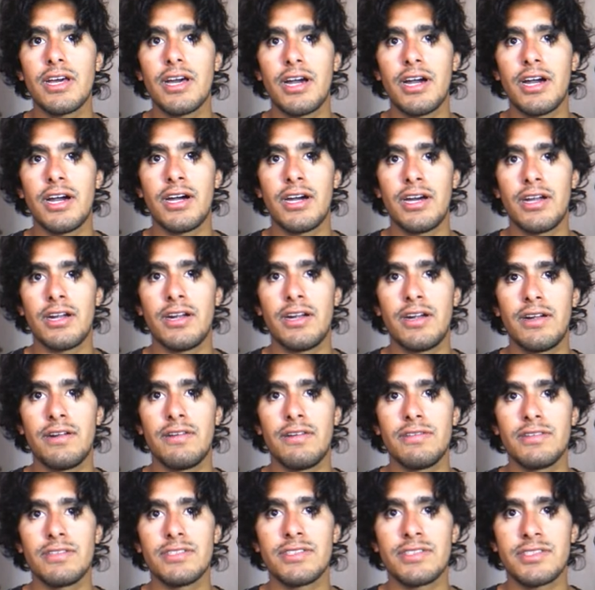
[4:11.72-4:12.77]
are
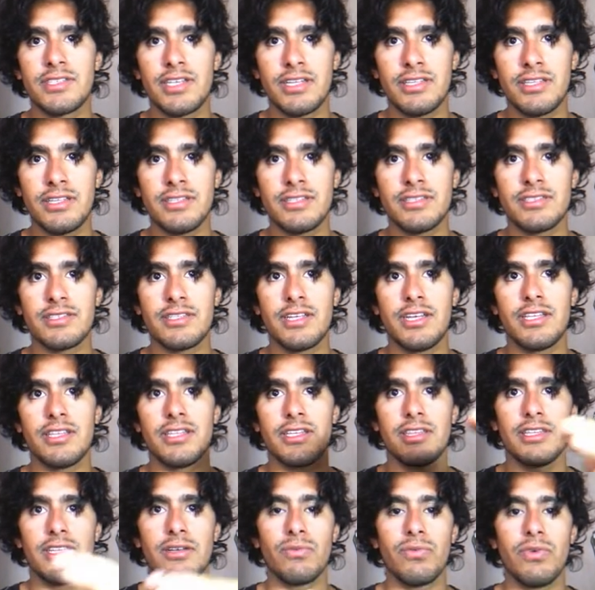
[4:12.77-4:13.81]
set in the state,
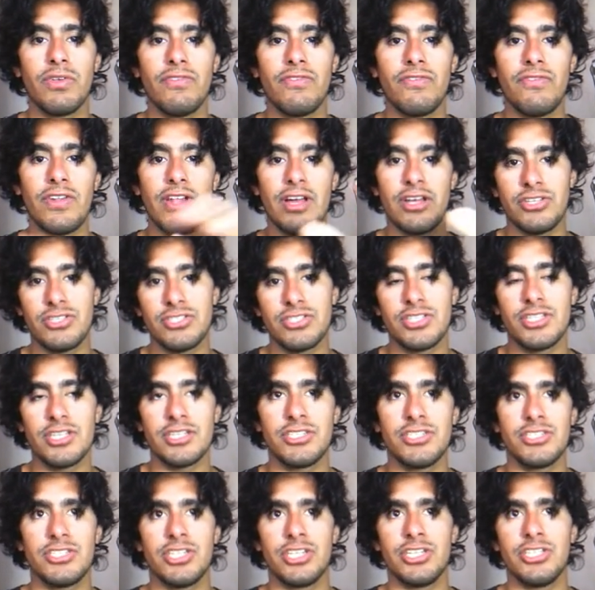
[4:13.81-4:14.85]
and then we flash that
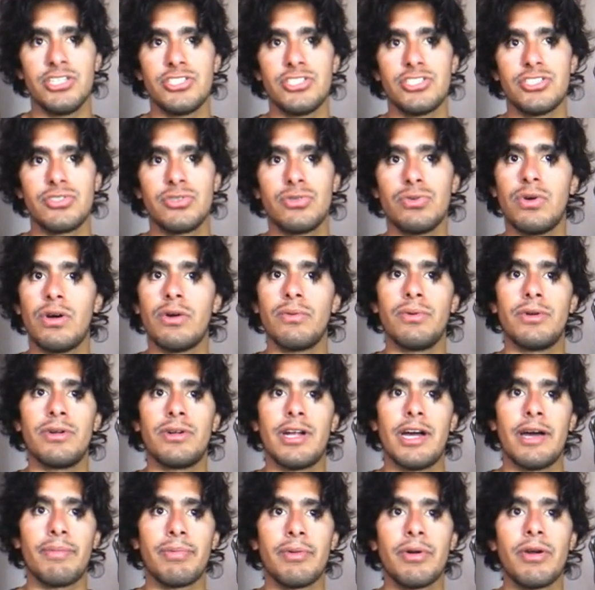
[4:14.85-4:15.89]
change to our
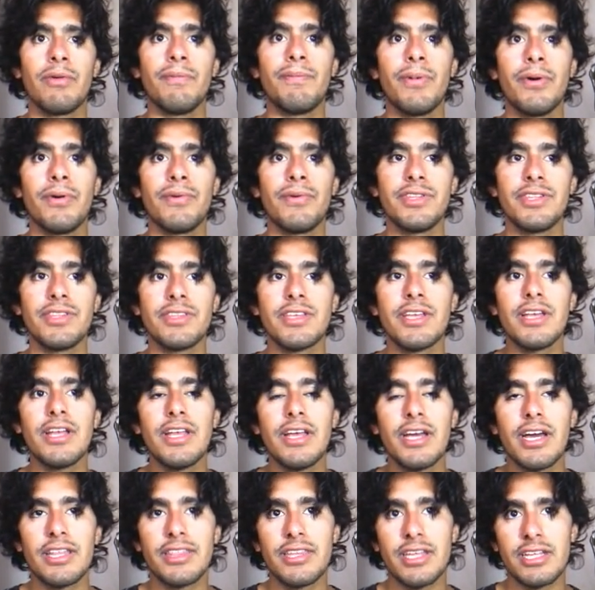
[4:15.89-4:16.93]
app component.
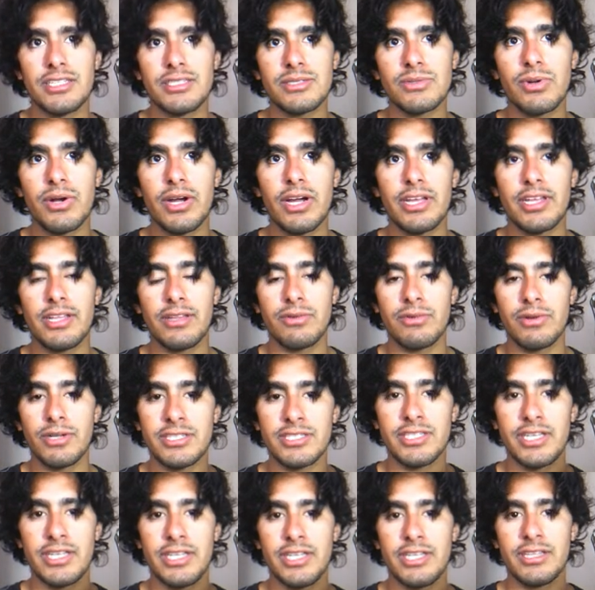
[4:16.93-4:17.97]
And that's why it was
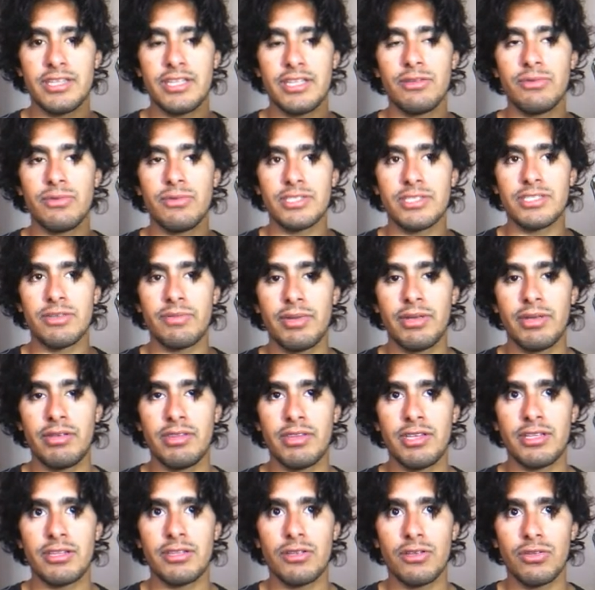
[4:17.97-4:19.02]
saying that it was
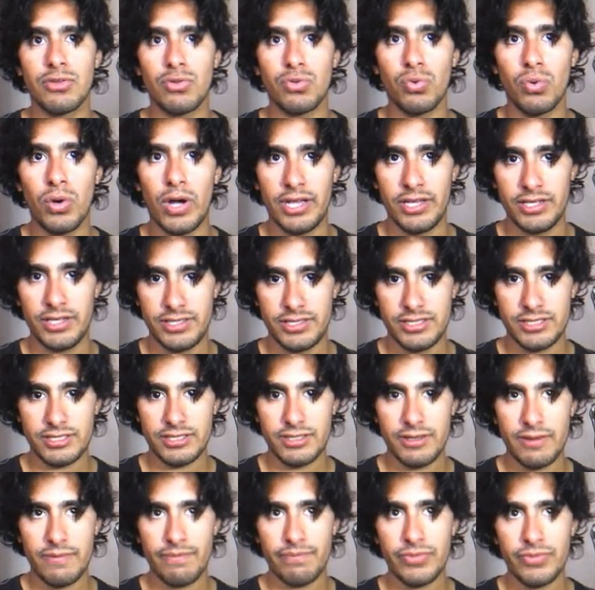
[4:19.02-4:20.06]
updated
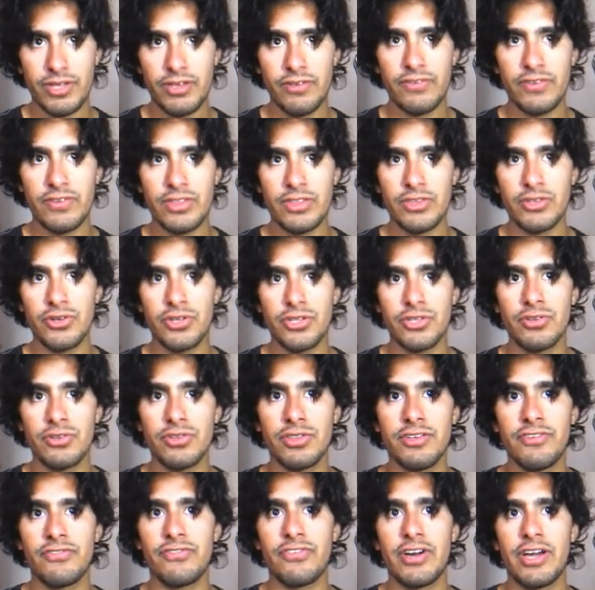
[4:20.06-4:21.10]
twice, even though it
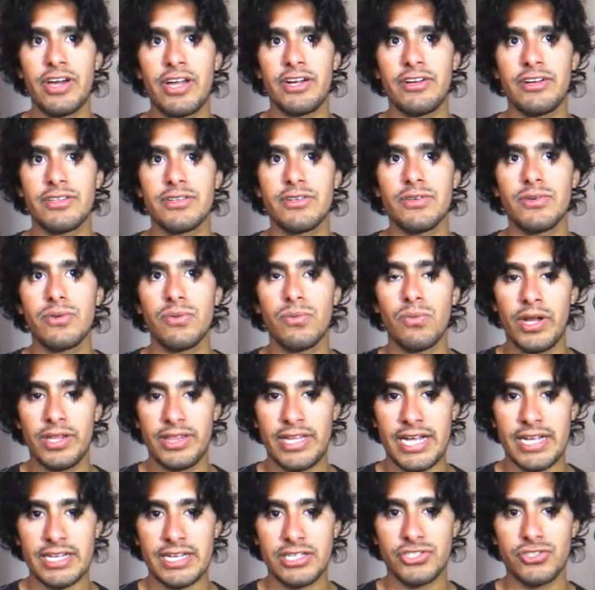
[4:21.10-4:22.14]
only fired one
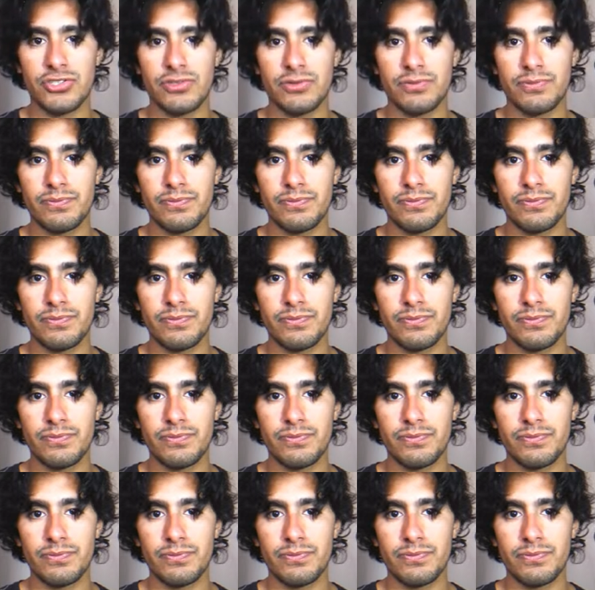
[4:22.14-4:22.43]
action.